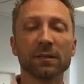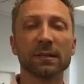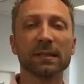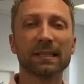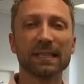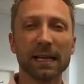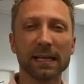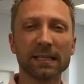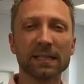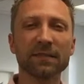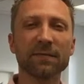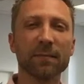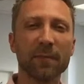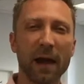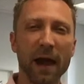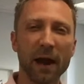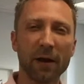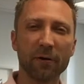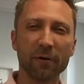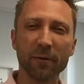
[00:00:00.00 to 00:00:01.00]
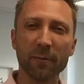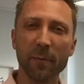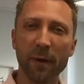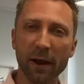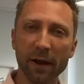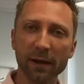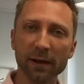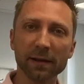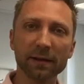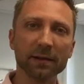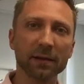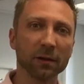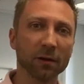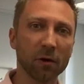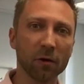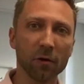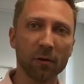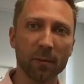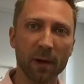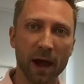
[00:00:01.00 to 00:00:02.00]
excessive backward bending in the
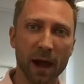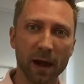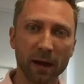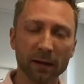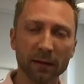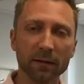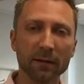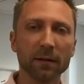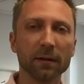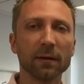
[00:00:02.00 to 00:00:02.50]
lower back.